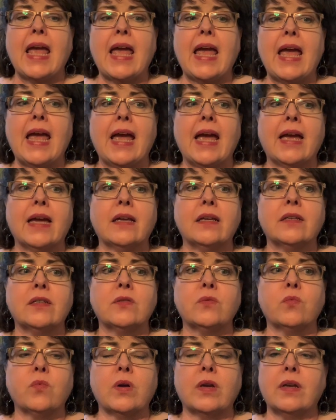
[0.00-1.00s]

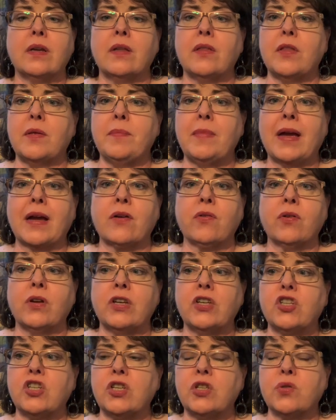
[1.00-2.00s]
And when the macaroni
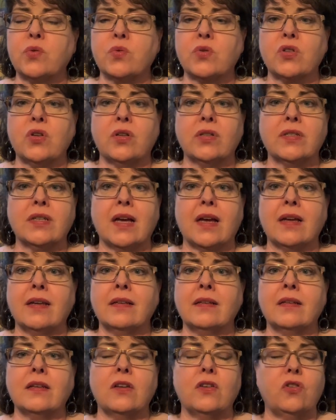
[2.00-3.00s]
and cheese was all
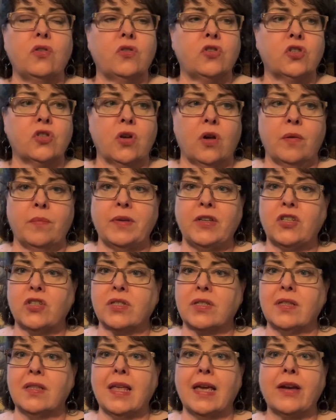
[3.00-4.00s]
done, you saw me
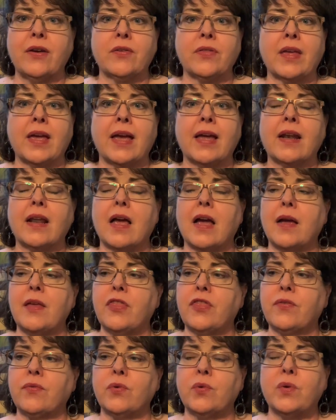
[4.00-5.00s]
just layer that. I
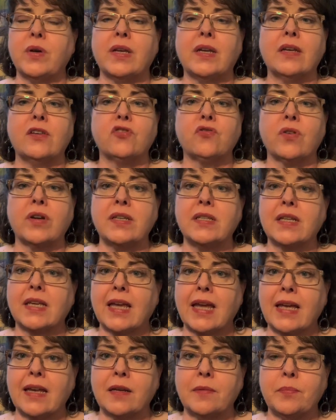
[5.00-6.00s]
threw in, drained a
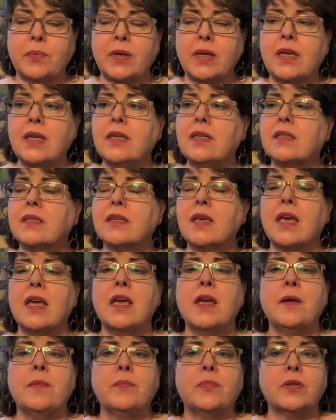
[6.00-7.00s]
can of peas,
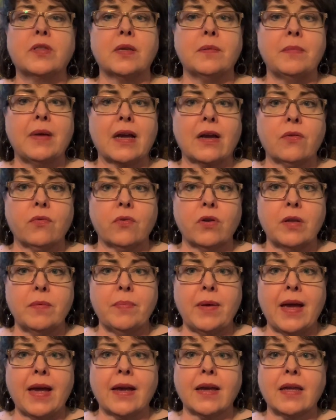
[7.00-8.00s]
put the macaroni
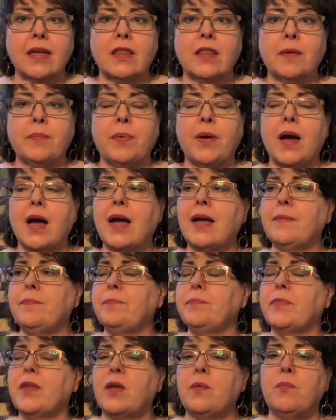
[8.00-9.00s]
back in the pot,
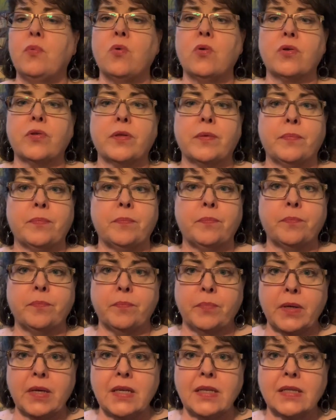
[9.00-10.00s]
poured the
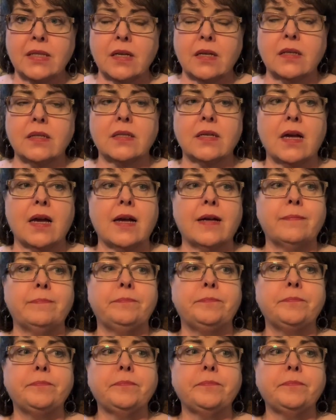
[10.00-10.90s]
peas on top,